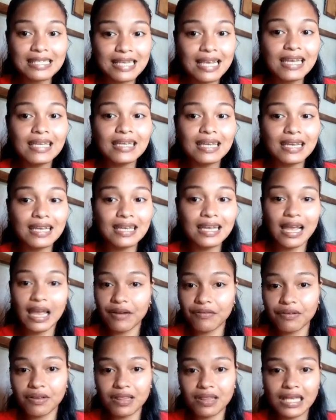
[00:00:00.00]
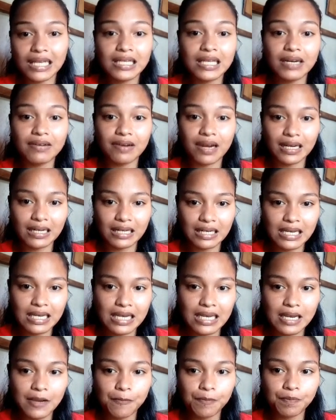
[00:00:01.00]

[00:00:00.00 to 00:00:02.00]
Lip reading: saying everything directly.